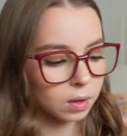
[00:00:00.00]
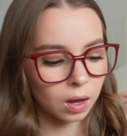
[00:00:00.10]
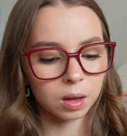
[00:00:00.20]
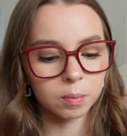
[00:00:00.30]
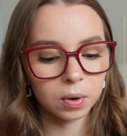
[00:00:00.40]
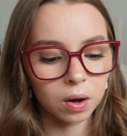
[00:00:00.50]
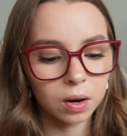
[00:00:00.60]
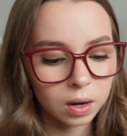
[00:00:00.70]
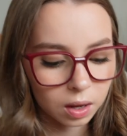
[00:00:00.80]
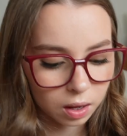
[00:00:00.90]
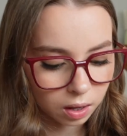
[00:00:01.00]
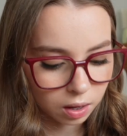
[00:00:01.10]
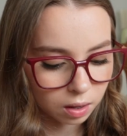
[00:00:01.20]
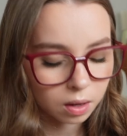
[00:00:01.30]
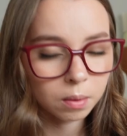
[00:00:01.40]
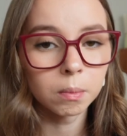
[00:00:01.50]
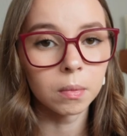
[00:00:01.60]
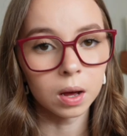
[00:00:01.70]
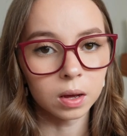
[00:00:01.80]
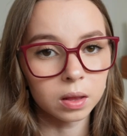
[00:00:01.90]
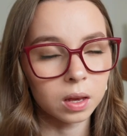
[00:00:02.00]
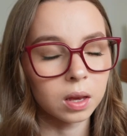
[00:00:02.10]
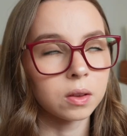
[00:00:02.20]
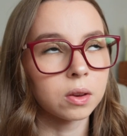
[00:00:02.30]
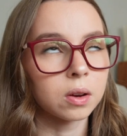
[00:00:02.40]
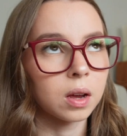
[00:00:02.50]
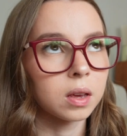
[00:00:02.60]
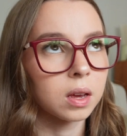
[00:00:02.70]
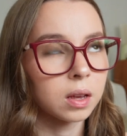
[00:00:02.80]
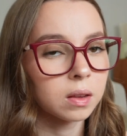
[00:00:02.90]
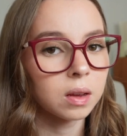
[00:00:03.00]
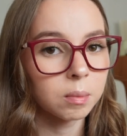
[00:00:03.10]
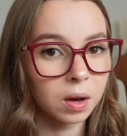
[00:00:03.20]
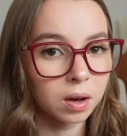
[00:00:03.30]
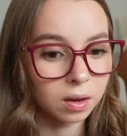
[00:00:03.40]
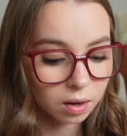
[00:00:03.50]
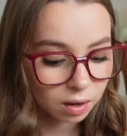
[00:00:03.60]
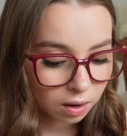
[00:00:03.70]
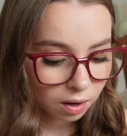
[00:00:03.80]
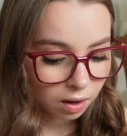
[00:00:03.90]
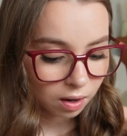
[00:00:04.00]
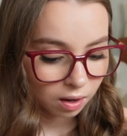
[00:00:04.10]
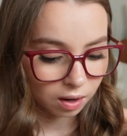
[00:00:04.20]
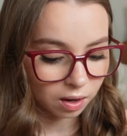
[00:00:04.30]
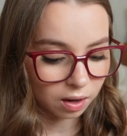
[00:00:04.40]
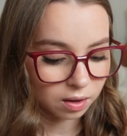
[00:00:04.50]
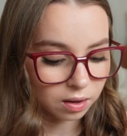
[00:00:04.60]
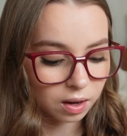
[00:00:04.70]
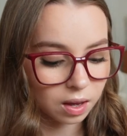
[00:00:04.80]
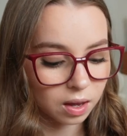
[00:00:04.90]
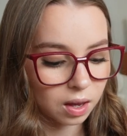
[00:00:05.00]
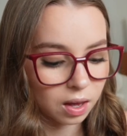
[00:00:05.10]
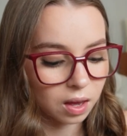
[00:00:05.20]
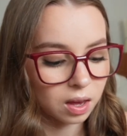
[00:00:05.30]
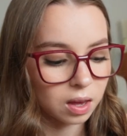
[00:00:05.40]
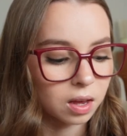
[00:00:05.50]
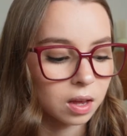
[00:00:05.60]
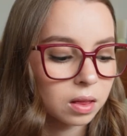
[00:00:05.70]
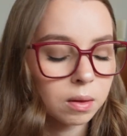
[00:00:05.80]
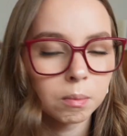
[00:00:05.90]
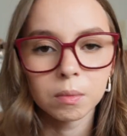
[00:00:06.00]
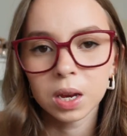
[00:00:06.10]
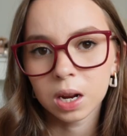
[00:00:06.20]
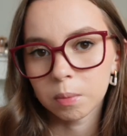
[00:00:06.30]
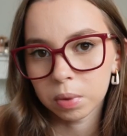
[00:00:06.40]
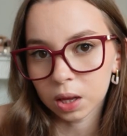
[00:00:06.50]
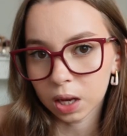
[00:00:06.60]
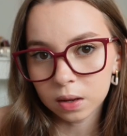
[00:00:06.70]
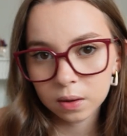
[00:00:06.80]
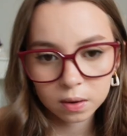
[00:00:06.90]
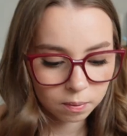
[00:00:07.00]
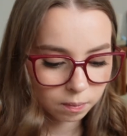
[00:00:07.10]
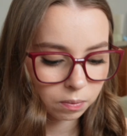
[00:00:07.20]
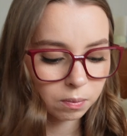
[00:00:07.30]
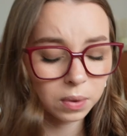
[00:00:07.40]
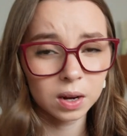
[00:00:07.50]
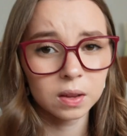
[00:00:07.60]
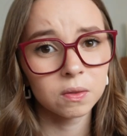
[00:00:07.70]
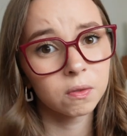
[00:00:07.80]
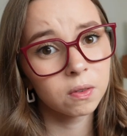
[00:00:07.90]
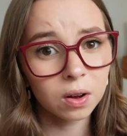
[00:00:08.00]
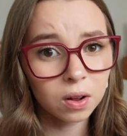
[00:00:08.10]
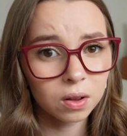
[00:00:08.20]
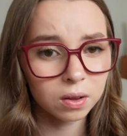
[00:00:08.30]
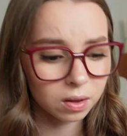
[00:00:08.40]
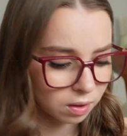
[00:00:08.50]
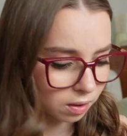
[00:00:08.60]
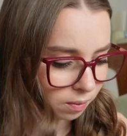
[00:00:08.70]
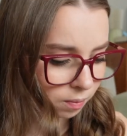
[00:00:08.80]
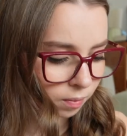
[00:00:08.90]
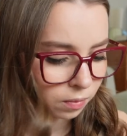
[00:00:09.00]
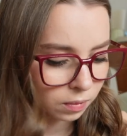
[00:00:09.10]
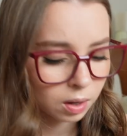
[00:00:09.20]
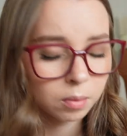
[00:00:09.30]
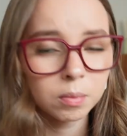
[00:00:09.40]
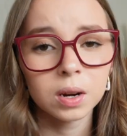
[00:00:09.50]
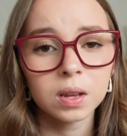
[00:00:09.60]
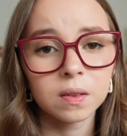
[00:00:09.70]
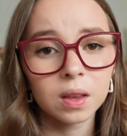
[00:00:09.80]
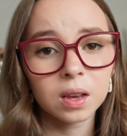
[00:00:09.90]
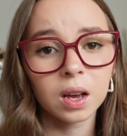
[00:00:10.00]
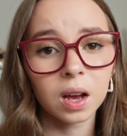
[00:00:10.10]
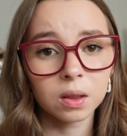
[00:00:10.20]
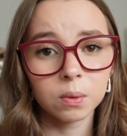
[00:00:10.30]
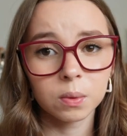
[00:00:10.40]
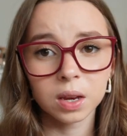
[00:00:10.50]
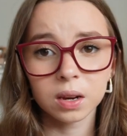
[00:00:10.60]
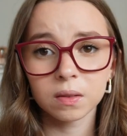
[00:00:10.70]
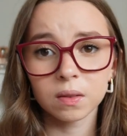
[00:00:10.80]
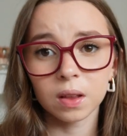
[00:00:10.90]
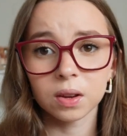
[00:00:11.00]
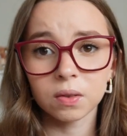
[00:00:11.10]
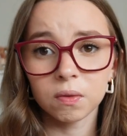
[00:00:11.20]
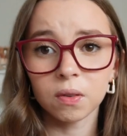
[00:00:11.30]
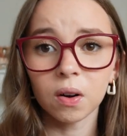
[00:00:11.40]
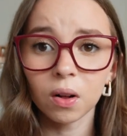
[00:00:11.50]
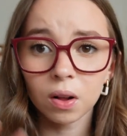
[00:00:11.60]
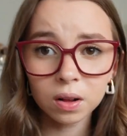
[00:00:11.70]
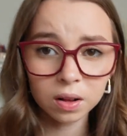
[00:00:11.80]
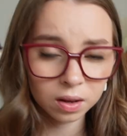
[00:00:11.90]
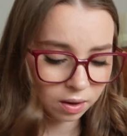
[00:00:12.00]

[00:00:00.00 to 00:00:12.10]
I bought a mug, like a gigantic mug and a mini plate, but it's fall. But it's like Halloween slash fall